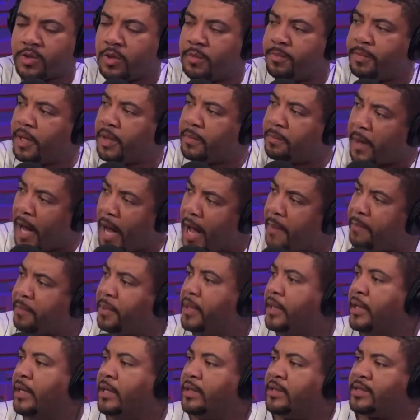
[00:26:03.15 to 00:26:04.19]
on Big
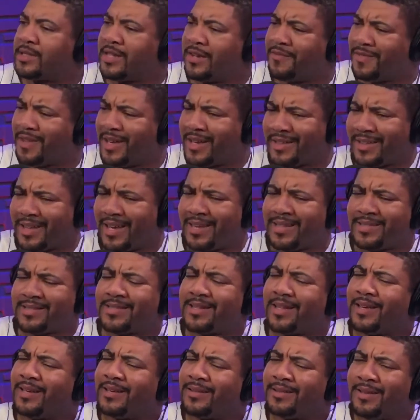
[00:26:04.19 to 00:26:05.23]
Papi and stuff like that, it's
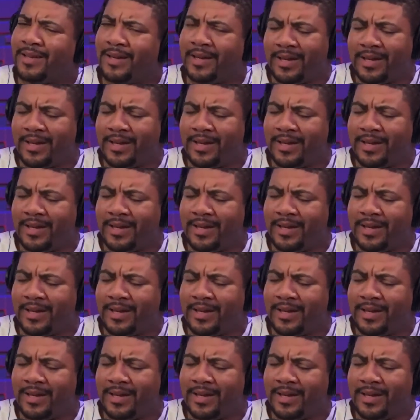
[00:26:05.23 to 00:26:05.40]
like,